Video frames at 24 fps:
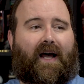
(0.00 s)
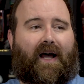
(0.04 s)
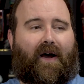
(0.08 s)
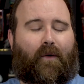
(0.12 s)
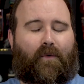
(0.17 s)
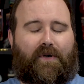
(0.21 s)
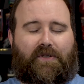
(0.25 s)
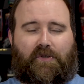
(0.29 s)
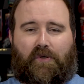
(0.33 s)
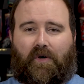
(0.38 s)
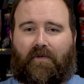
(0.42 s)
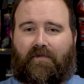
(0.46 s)

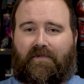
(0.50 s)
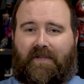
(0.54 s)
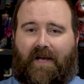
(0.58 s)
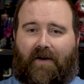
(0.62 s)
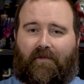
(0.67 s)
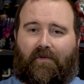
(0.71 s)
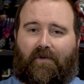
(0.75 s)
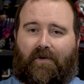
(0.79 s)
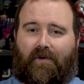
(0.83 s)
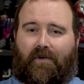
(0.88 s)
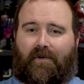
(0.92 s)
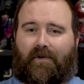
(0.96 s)
which sort of
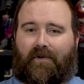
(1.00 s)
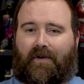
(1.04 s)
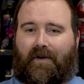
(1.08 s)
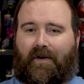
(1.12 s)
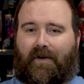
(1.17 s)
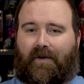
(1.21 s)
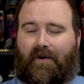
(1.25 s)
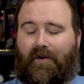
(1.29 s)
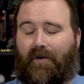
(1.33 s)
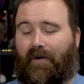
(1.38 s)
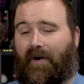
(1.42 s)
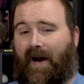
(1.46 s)
never
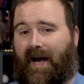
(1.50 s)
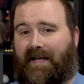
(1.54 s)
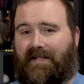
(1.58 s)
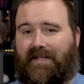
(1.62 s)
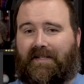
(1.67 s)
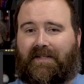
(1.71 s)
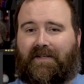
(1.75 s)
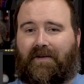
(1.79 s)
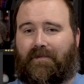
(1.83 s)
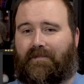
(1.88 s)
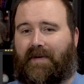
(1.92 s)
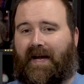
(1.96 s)
or
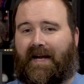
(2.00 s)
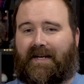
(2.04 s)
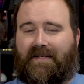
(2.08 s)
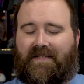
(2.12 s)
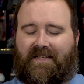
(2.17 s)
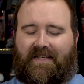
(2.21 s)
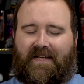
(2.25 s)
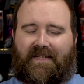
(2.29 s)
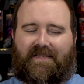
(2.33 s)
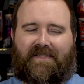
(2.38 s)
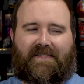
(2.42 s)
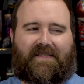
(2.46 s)
hasn't come back
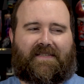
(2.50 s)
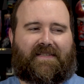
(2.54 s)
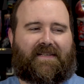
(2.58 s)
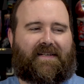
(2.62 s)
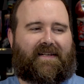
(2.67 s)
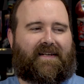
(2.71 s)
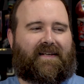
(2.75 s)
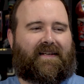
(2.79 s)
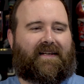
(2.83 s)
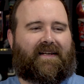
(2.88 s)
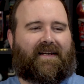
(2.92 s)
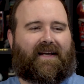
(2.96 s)
since.
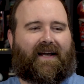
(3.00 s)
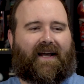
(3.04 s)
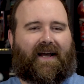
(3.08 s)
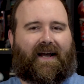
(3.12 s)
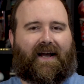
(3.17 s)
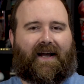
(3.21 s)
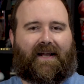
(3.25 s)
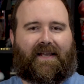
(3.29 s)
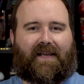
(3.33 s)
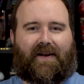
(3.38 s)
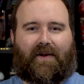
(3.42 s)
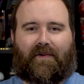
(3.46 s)

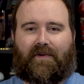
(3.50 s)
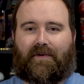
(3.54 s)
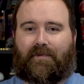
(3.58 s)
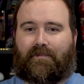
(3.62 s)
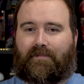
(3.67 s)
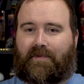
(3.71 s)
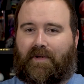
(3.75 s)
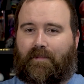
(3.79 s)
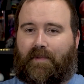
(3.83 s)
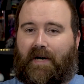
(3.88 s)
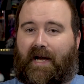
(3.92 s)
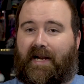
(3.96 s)

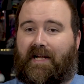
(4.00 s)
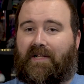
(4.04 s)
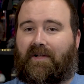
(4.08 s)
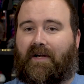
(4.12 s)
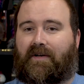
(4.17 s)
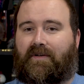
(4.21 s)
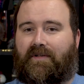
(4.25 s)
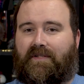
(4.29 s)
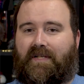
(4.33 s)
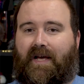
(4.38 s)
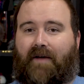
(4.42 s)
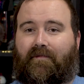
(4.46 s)
The Body
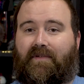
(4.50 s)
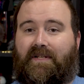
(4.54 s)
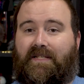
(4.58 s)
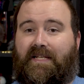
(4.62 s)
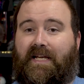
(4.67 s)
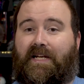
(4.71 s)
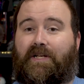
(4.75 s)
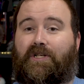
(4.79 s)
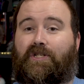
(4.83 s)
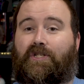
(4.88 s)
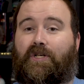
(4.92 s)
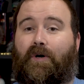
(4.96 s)
Collectors have
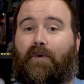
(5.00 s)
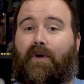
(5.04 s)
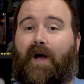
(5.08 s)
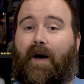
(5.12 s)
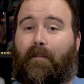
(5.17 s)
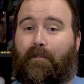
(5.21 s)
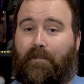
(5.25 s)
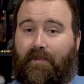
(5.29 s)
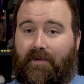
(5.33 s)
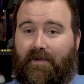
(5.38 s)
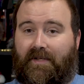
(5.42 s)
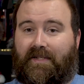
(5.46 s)
indeed showed
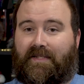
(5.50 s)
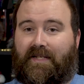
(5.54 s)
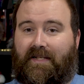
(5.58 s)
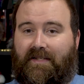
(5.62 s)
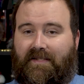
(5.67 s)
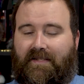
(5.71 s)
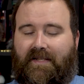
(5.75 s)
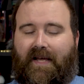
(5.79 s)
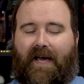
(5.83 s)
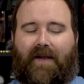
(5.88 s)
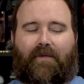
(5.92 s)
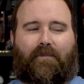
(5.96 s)
up
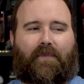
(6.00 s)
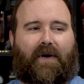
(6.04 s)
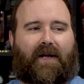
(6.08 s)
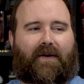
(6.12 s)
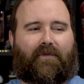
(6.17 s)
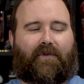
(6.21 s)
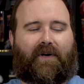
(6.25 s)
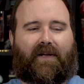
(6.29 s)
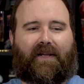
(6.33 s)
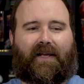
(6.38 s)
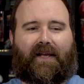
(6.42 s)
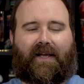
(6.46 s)
since then,
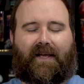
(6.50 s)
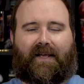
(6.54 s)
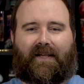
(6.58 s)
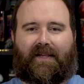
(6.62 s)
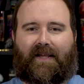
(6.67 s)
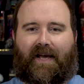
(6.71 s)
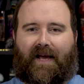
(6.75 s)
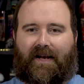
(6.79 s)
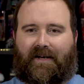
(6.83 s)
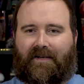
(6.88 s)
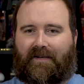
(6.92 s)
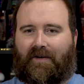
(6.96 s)
but really
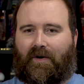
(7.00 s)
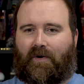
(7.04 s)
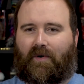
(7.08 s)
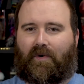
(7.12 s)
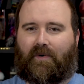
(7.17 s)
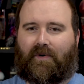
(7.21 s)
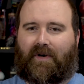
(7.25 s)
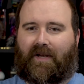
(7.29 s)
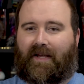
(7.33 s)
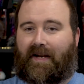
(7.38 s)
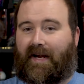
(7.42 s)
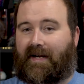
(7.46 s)
that
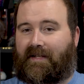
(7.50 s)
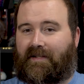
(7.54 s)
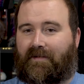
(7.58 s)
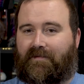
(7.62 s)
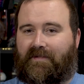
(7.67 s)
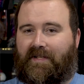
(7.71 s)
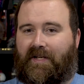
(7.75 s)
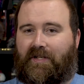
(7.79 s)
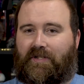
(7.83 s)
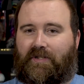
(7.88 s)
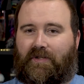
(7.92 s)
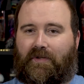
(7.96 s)
whole connective
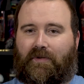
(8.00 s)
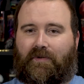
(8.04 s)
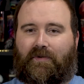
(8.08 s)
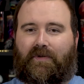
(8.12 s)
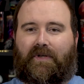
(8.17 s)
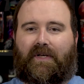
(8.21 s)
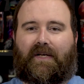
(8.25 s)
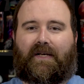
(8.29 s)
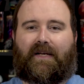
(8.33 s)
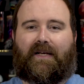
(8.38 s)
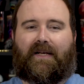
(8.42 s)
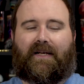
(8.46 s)
tissue
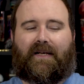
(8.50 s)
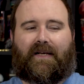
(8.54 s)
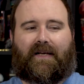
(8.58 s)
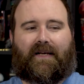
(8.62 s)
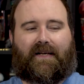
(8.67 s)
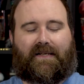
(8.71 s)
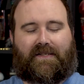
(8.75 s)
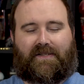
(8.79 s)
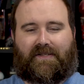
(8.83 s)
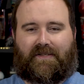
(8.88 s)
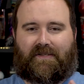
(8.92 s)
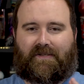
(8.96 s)

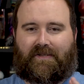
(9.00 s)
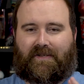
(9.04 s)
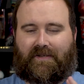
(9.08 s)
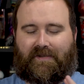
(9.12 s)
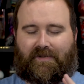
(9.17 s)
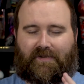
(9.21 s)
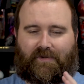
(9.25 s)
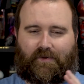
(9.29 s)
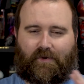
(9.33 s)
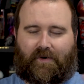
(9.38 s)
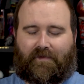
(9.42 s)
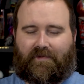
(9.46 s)

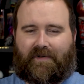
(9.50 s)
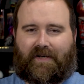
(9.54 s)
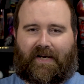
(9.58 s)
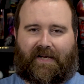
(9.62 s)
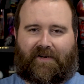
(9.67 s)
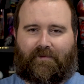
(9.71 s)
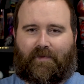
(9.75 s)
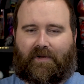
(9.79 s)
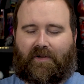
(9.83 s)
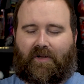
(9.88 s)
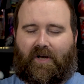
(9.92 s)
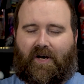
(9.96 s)
it's sort of
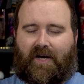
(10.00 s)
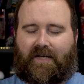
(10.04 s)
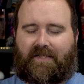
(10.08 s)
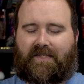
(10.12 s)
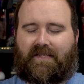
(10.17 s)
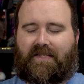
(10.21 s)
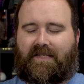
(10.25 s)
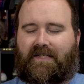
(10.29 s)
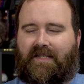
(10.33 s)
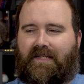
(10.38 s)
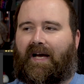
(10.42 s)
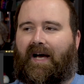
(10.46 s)
kind of been
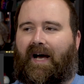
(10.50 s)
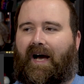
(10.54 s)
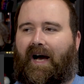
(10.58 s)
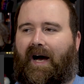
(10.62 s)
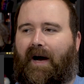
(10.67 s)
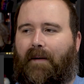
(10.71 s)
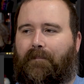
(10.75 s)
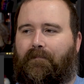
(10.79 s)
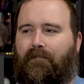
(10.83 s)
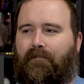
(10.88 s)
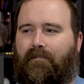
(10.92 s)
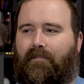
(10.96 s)
lost.
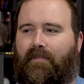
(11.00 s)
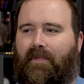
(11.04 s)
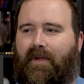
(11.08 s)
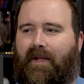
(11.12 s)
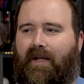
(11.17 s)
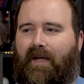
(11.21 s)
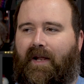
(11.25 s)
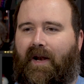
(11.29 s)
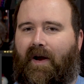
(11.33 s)
I don't